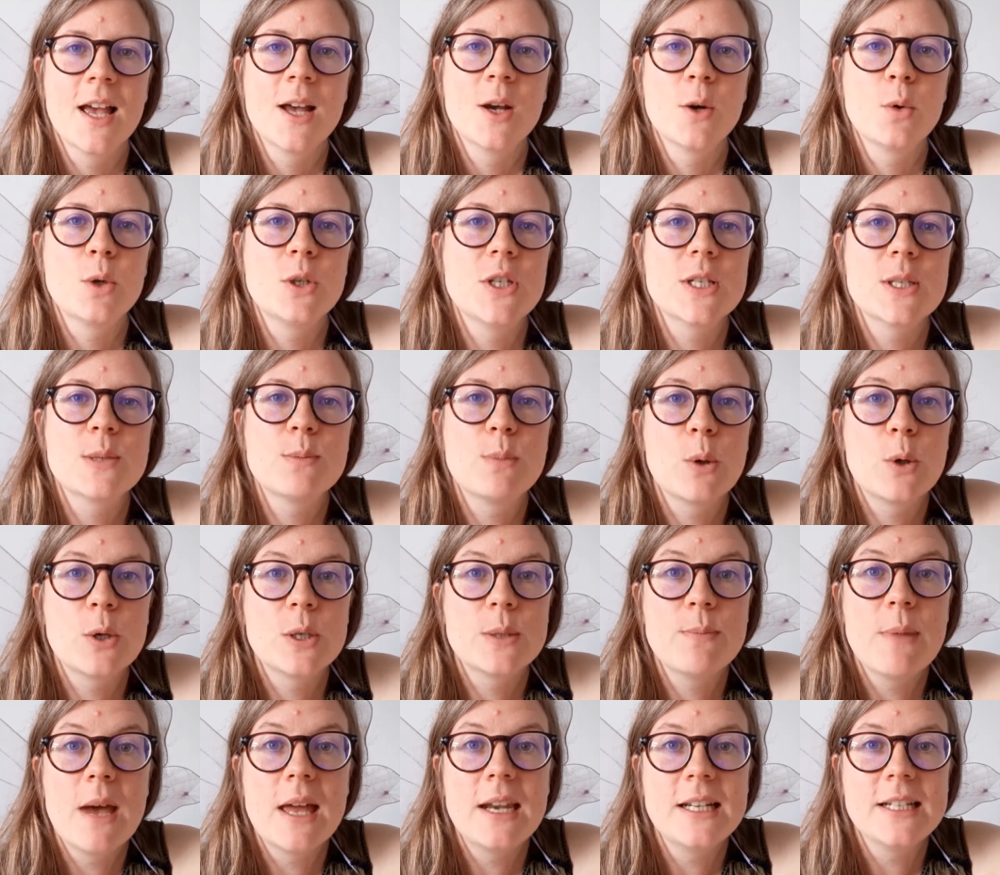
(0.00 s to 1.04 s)
which
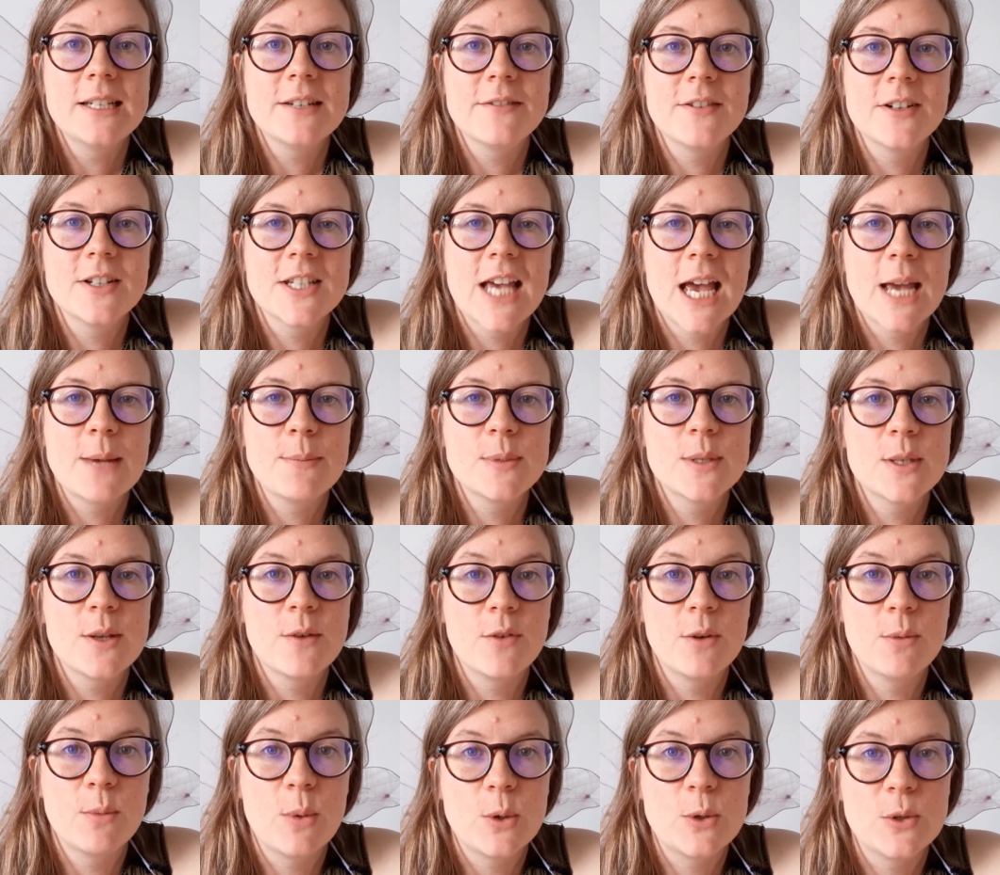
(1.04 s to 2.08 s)
explores many different types of
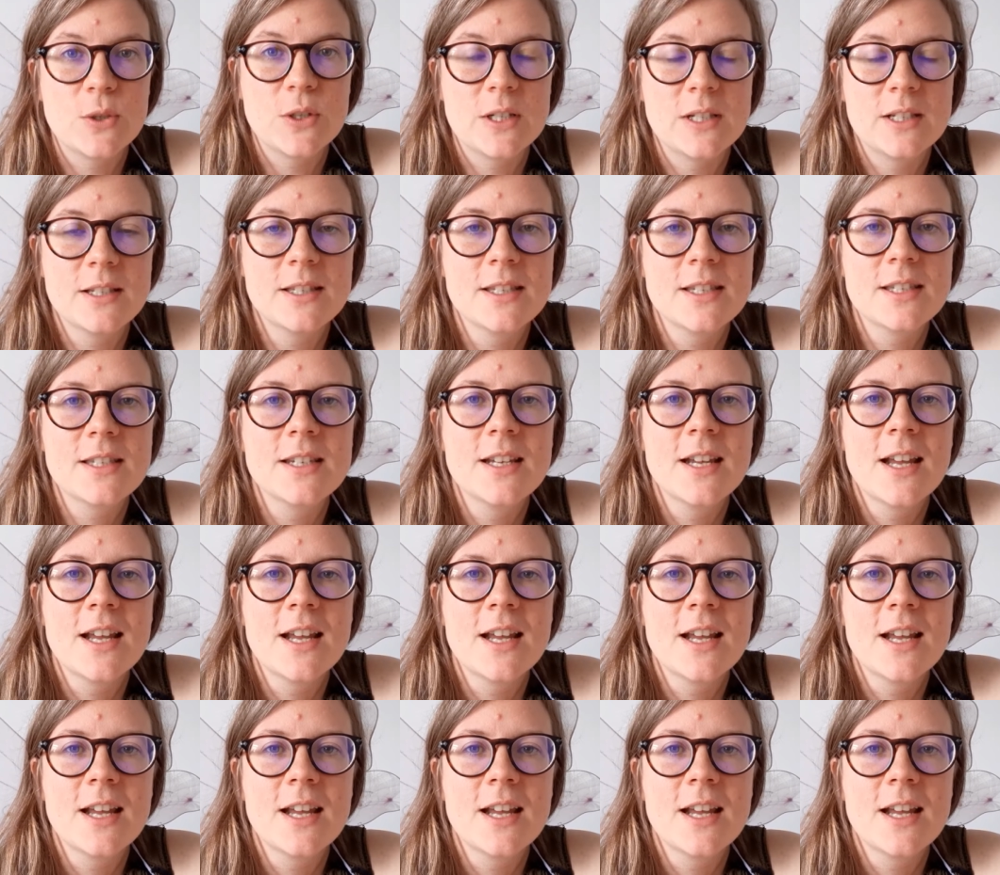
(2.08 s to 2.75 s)
emotions.